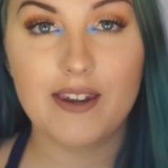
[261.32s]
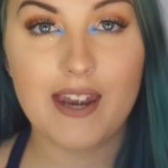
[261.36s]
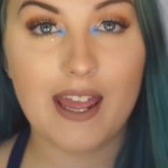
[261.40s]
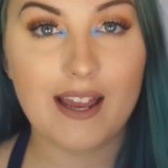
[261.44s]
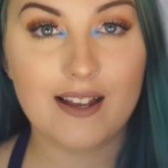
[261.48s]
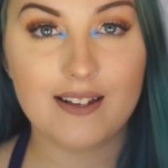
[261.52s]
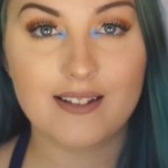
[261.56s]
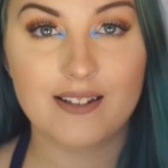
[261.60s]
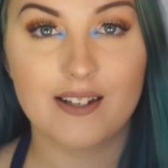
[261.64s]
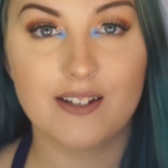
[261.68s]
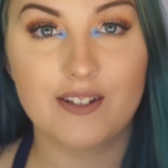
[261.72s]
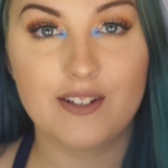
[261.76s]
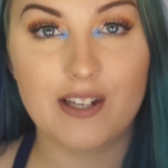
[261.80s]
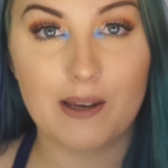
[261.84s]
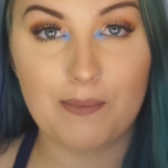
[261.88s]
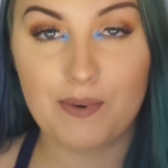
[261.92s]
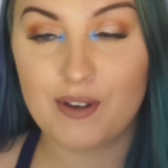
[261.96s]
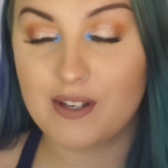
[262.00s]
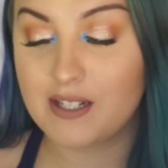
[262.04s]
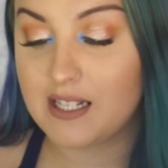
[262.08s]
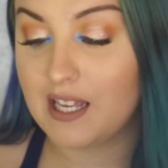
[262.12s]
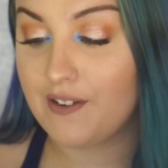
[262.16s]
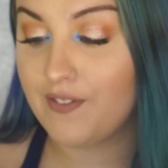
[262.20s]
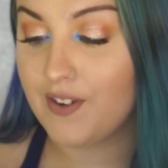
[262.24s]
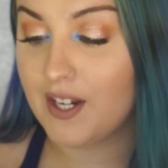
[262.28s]
next
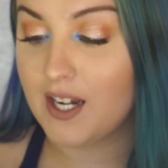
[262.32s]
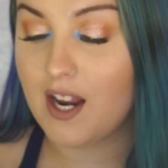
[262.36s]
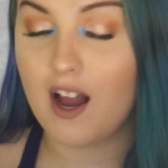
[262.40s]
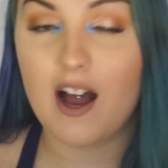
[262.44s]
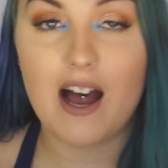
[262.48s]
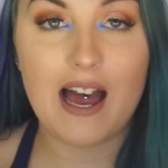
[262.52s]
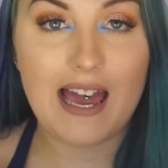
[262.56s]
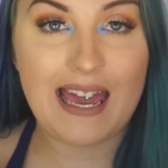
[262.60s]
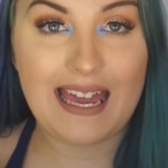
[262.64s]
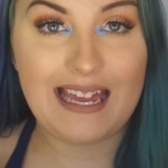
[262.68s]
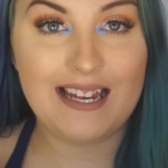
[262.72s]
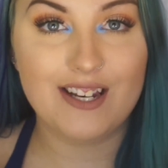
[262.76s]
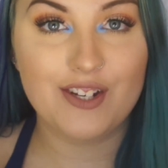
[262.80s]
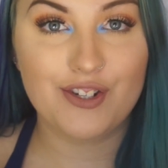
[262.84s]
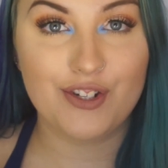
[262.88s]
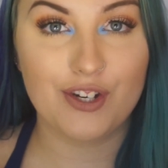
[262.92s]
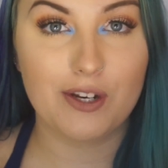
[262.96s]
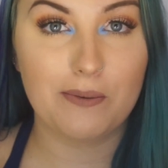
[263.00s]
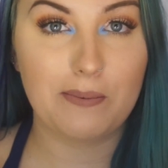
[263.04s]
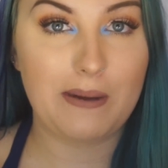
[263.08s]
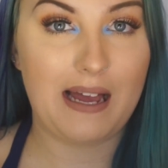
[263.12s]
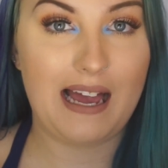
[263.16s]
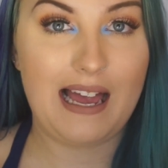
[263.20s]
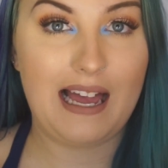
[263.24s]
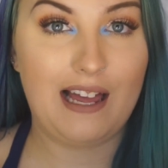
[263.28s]
W7 high-end
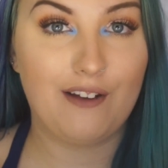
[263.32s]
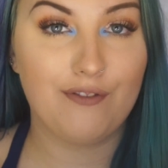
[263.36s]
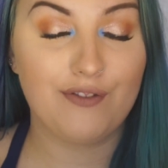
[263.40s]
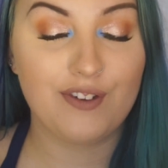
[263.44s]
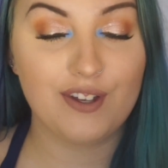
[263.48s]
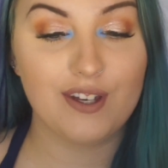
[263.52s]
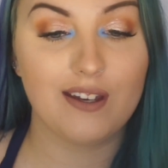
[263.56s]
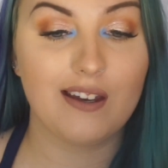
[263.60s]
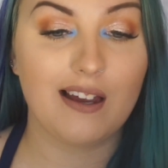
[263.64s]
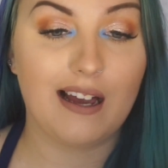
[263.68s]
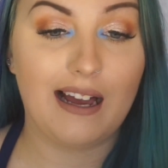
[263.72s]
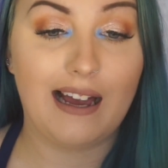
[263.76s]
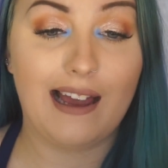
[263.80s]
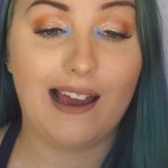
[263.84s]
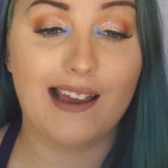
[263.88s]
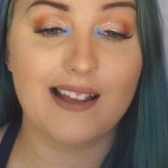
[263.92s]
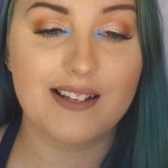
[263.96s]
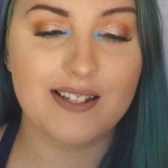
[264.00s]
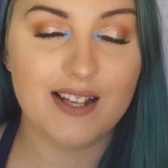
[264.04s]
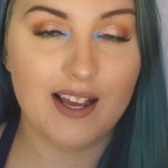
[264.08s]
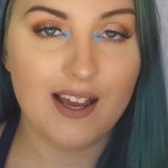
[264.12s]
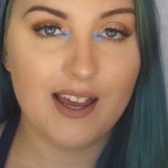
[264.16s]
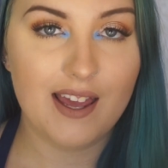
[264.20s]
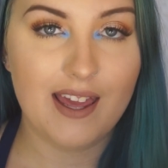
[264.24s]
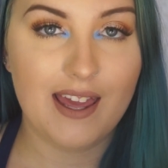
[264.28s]
dupe I have for you
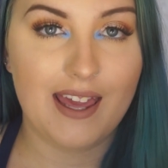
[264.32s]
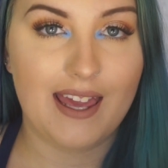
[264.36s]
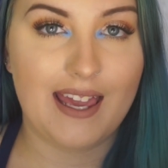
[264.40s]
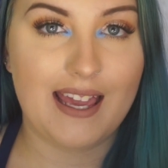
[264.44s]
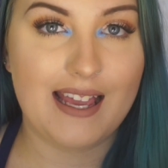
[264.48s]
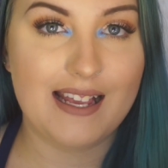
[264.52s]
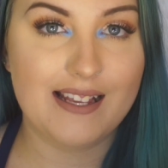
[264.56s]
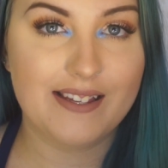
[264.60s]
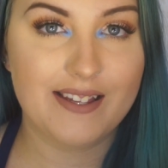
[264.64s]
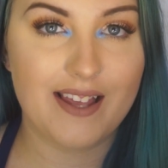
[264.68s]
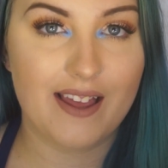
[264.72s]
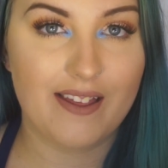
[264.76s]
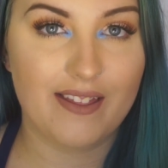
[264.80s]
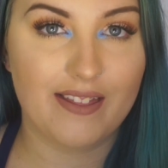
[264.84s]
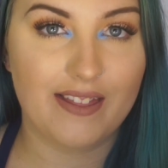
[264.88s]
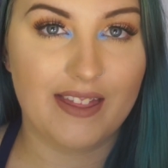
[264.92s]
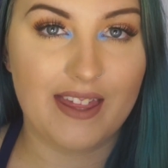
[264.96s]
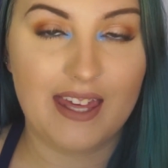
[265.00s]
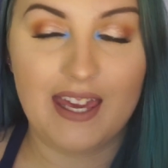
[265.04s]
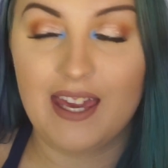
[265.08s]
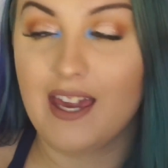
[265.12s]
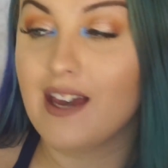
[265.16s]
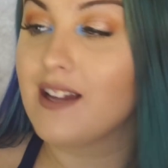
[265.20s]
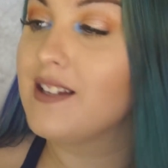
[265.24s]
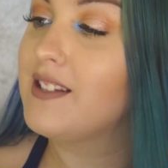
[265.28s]
guys is
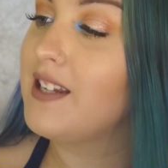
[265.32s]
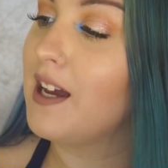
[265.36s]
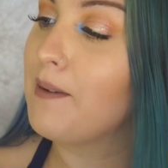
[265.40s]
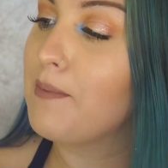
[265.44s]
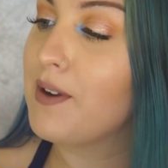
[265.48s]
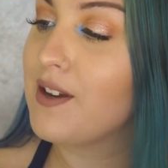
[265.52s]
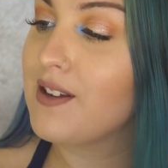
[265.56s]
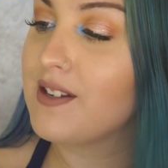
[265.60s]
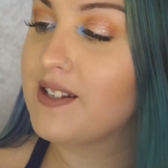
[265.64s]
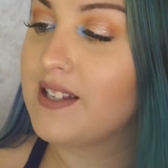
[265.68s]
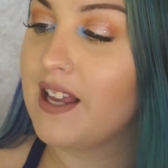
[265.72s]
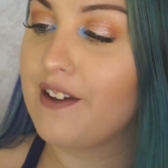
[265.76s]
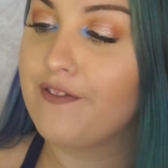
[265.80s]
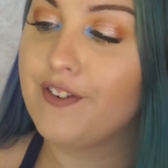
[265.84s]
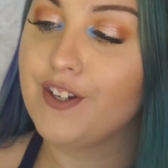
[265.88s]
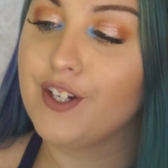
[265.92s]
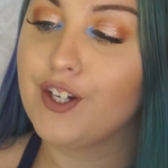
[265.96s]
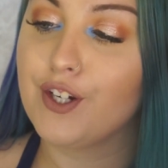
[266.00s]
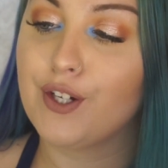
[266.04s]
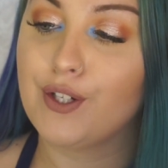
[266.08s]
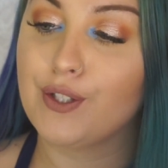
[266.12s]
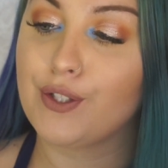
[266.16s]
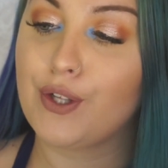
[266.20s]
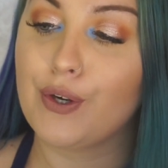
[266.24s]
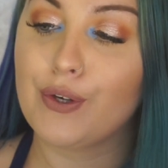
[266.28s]
the
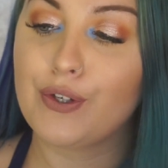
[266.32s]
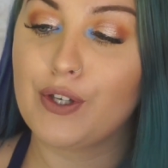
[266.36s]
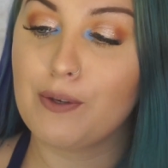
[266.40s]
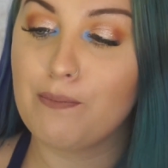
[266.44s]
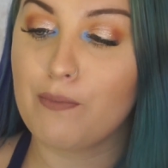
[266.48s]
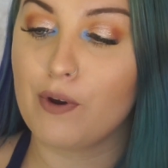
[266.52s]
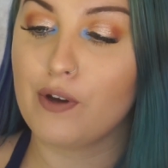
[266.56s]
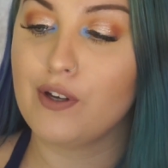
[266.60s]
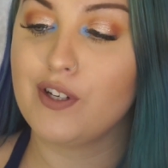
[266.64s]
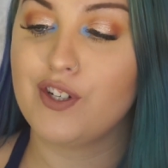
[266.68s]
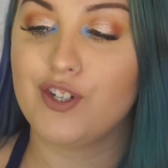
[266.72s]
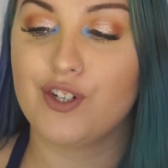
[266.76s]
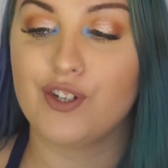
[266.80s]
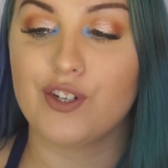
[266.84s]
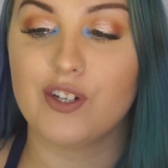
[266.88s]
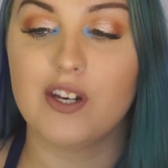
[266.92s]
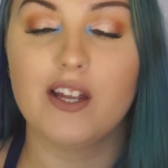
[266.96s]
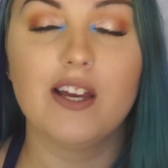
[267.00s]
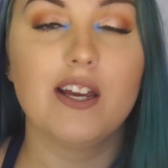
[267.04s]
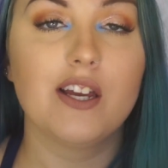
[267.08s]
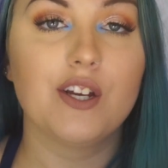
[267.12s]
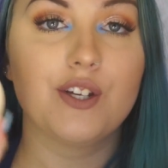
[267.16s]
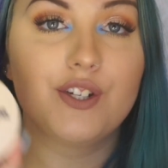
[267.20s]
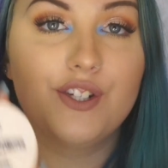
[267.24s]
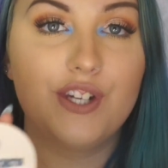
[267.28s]
W7
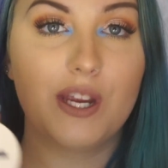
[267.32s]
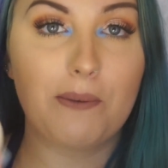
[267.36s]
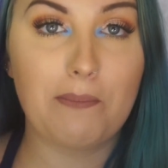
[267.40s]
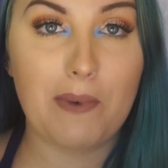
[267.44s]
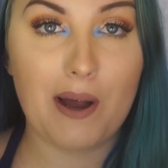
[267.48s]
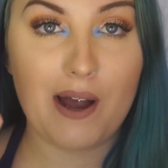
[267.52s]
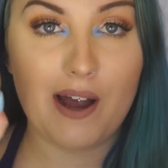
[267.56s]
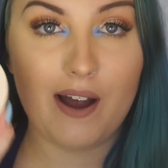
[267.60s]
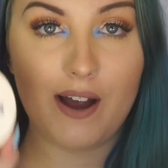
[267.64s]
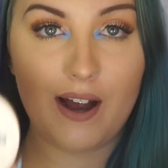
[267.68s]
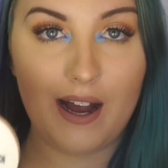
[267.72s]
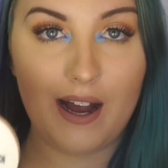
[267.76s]
Glowcomotion Shimmer